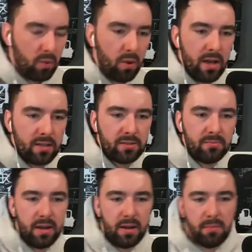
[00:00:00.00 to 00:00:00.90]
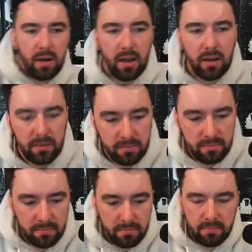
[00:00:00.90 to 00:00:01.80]
Wild, West, Wild, West. In
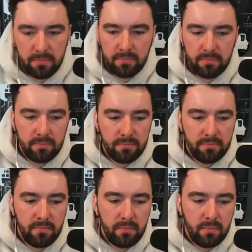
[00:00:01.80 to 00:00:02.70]
Independence Day, Men in Do